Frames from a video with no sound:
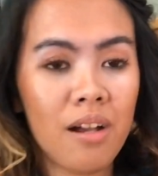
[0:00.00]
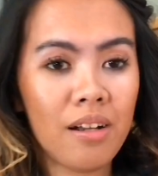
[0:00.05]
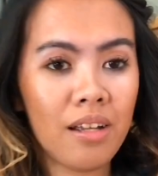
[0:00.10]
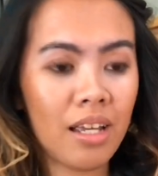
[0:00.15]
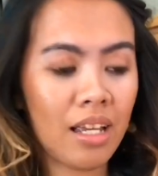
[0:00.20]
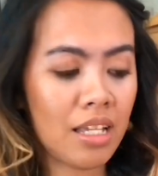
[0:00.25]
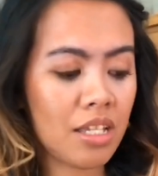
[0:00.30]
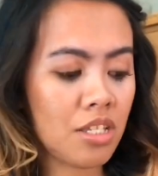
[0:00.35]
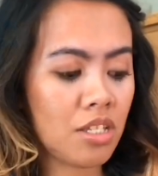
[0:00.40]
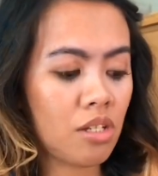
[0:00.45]

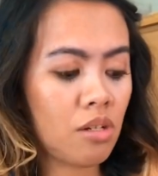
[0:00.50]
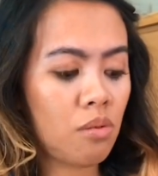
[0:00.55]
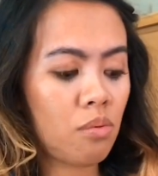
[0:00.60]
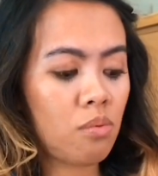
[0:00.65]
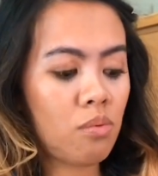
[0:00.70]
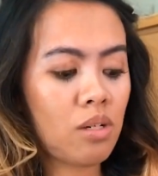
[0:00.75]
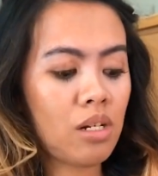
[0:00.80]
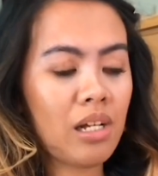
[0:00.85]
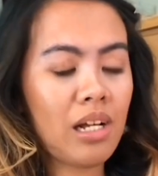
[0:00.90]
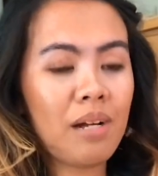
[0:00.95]
Okay, so
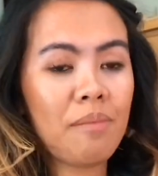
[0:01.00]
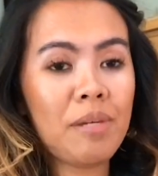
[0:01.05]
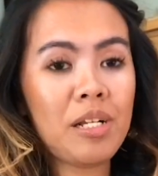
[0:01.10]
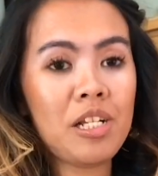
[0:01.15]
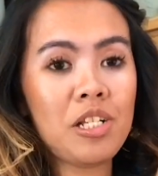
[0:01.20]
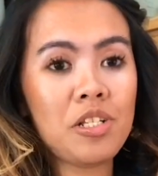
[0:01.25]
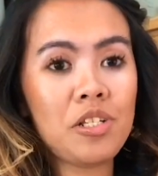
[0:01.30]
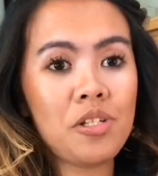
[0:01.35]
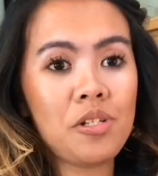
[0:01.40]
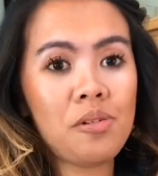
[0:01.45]
what I'm
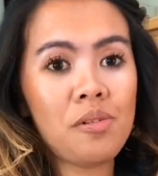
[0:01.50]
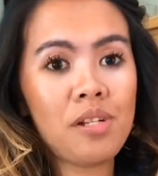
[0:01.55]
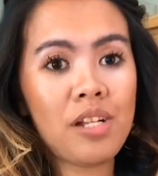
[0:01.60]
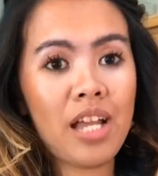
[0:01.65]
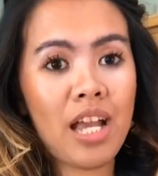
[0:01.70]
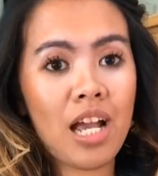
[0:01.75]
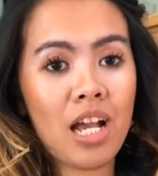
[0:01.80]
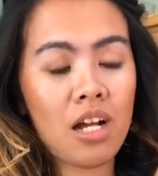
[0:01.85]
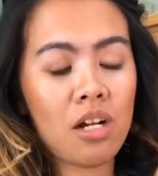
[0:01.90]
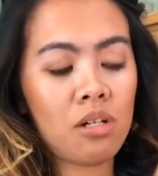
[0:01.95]
going to do
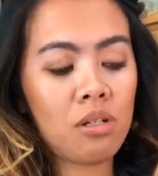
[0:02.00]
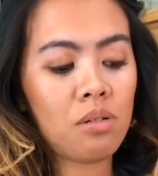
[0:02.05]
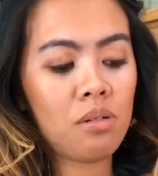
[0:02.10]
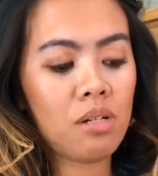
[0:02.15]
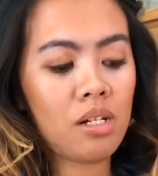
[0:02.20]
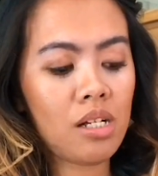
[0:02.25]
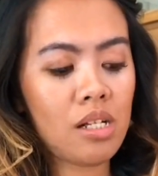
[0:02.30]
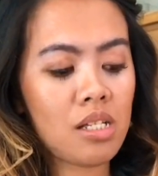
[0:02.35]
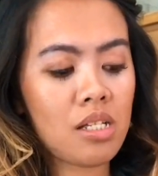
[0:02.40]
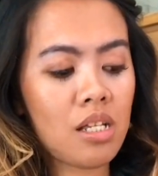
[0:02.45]
now
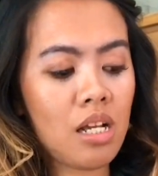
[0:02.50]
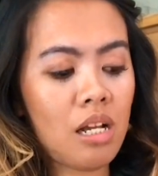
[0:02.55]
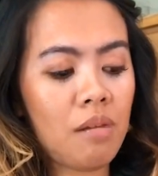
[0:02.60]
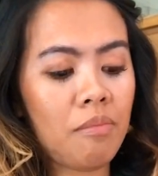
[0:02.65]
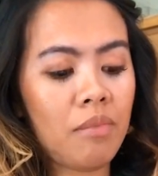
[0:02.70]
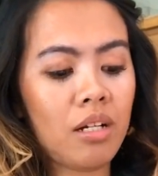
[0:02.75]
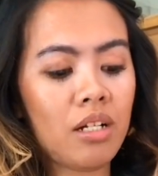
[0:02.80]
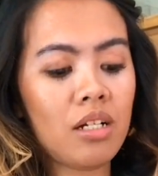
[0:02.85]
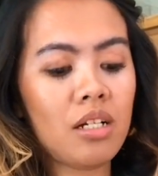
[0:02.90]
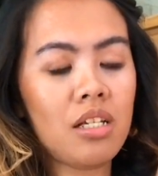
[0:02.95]
is
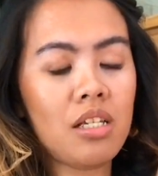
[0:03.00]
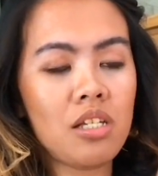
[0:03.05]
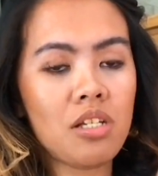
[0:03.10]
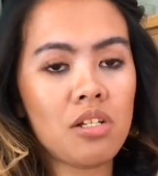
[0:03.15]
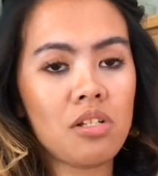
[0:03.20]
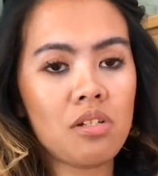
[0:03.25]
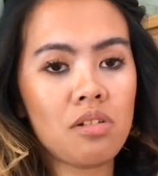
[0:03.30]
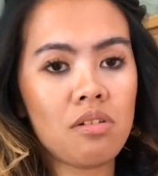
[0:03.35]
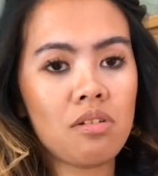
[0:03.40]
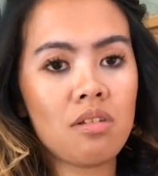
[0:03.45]
I'm going to
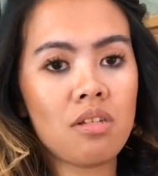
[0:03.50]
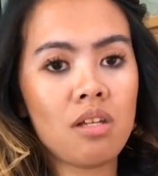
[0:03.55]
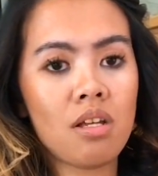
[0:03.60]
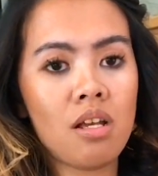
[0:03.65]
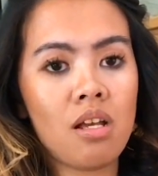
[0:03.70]
use